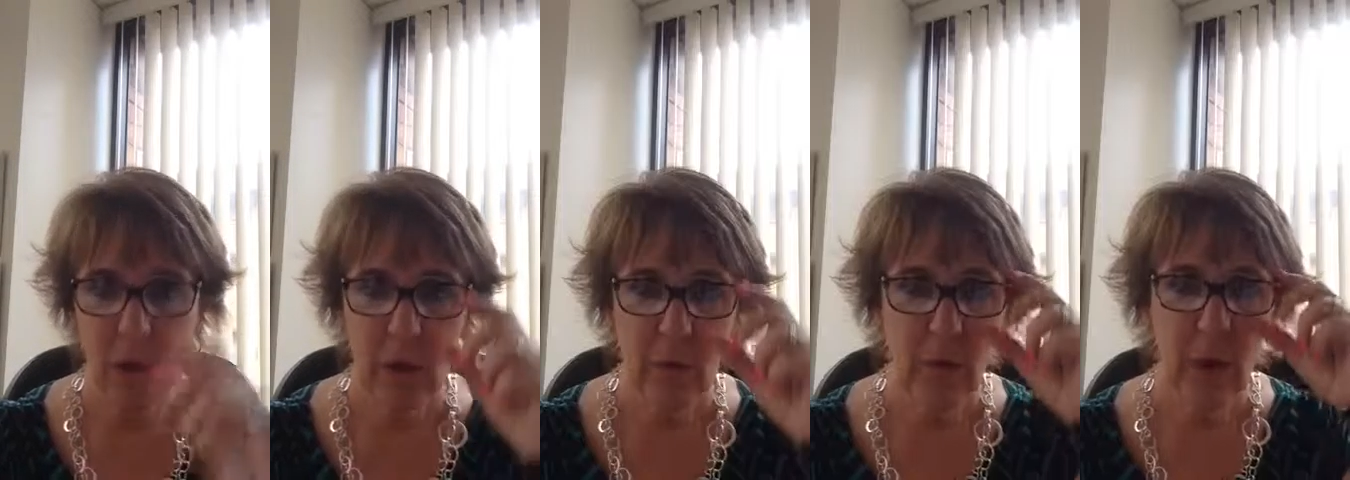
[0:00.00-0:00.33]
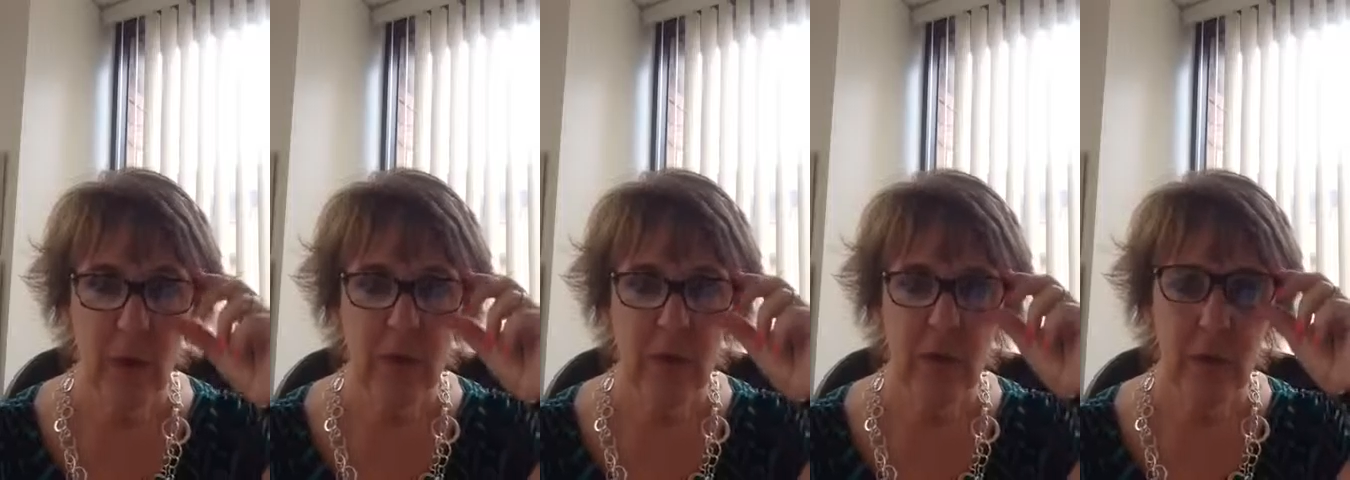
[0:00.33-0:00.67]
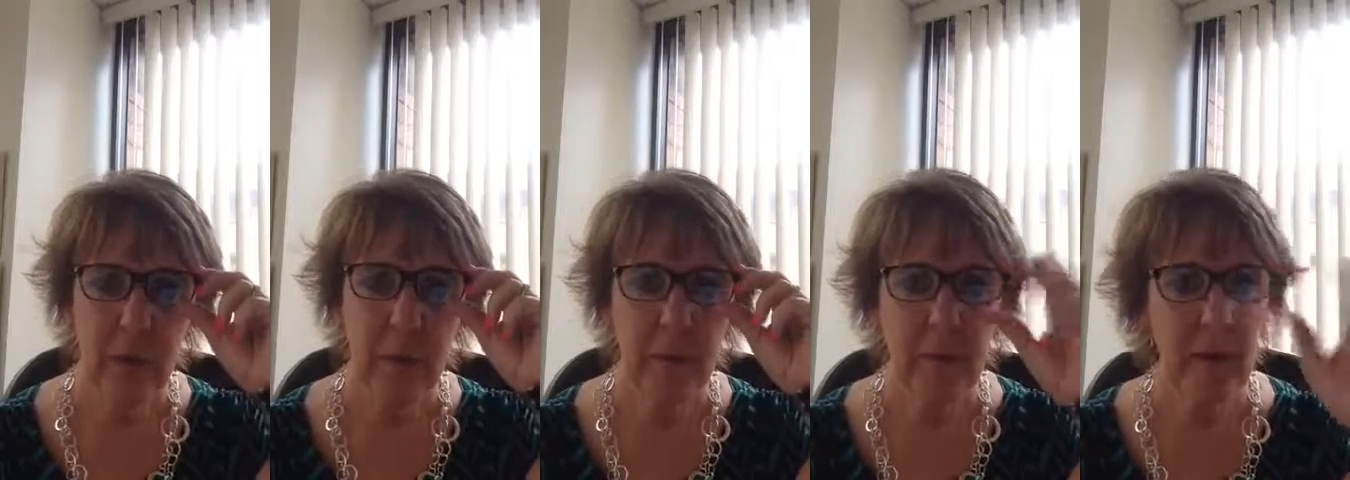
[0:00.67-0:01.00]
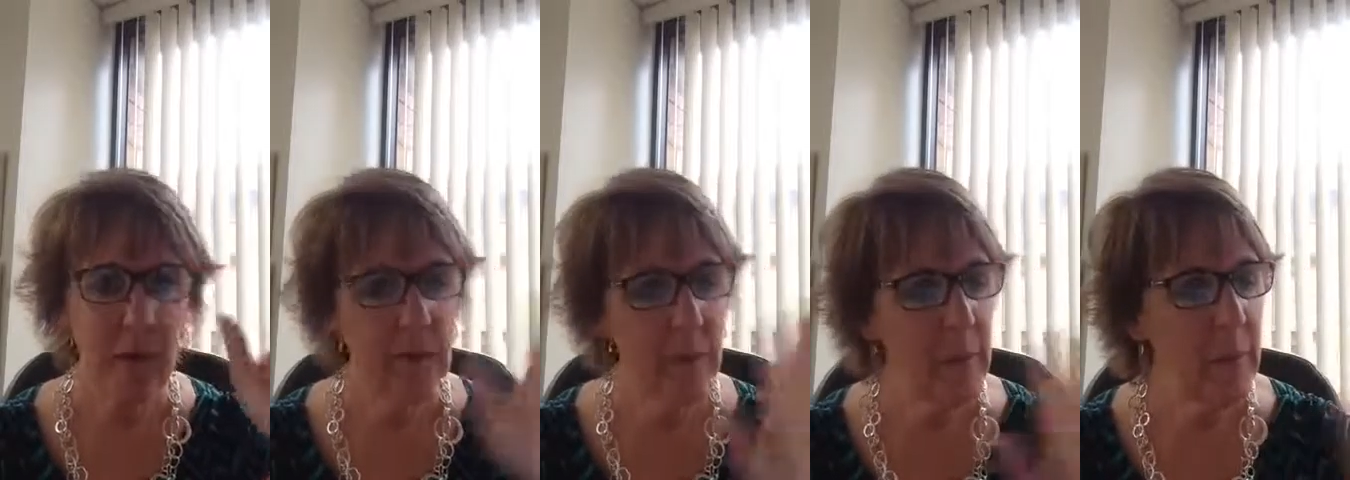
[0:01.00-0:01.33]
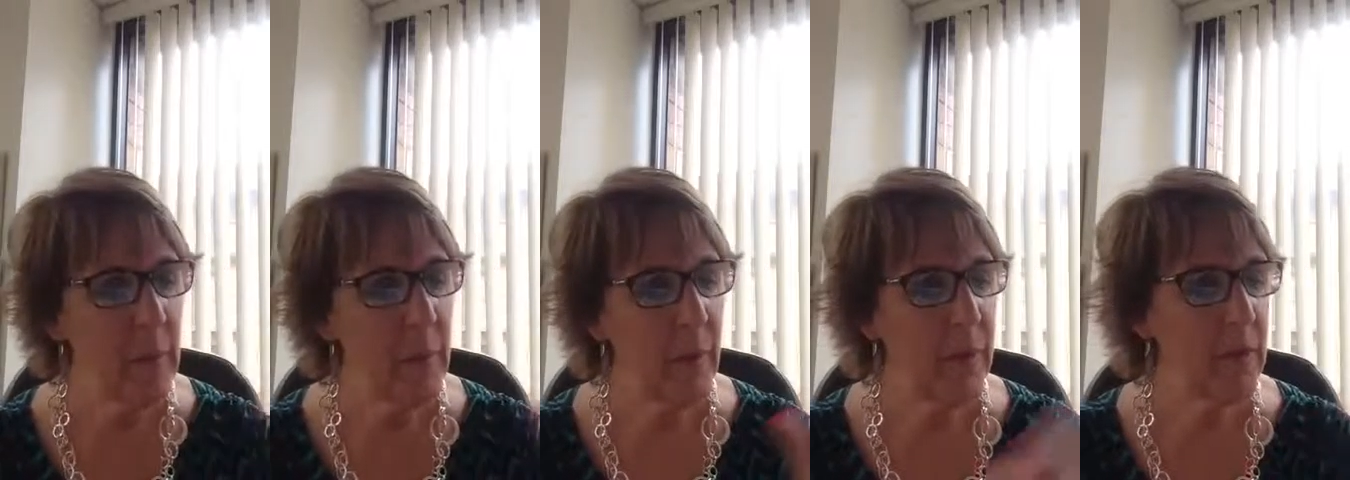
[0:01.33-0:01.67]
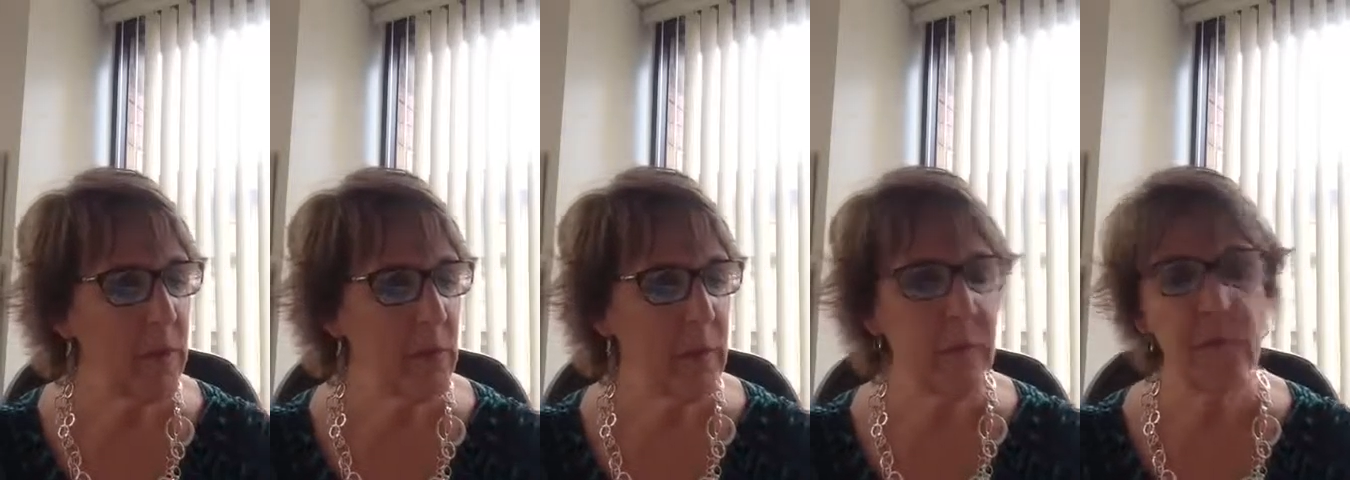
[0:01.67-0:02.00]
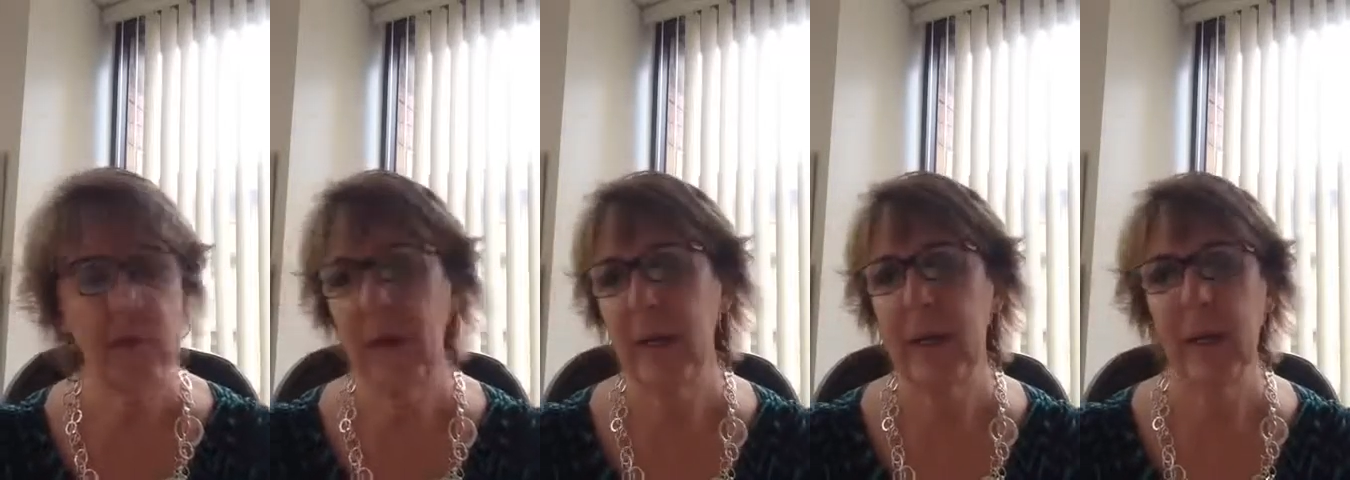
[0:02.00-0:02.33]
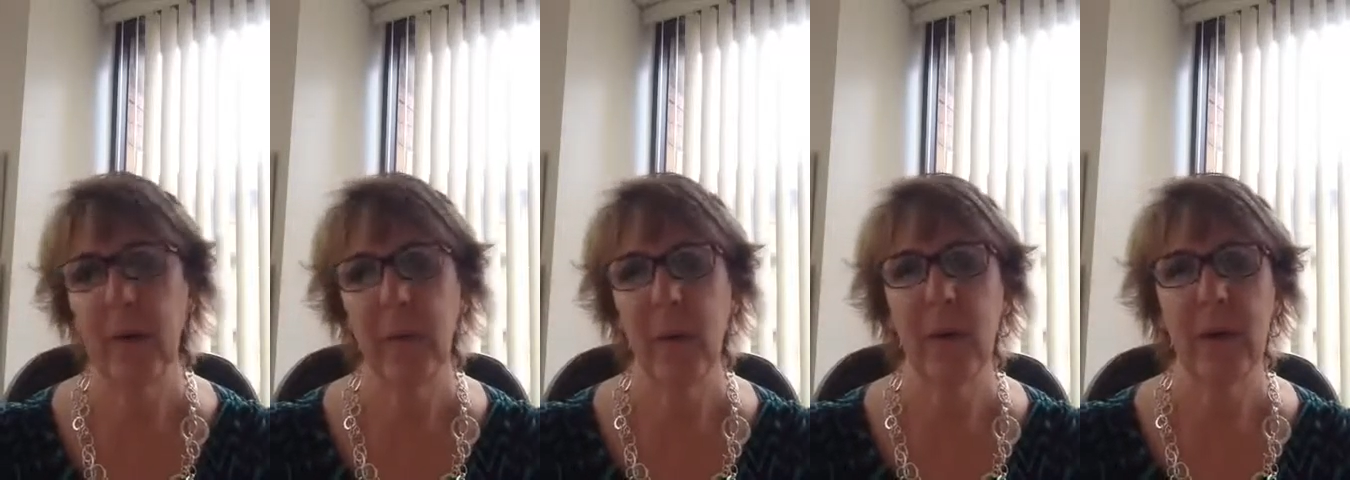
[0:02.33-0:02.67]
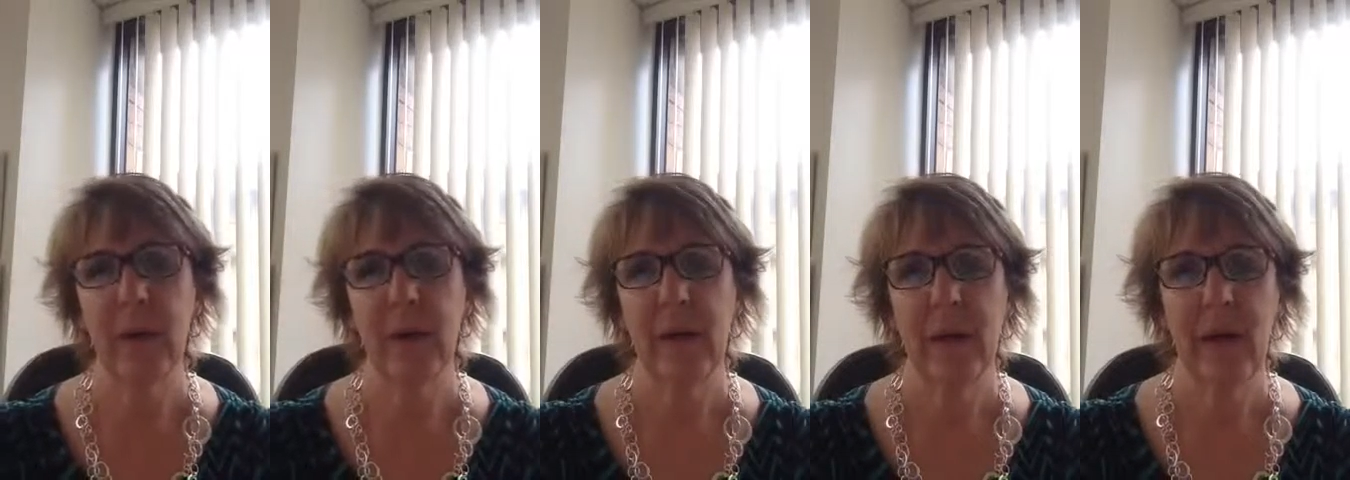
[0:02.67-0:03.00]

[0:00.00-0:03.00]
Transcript: you've always dreamed, you know, so many people I know dream of writing a book.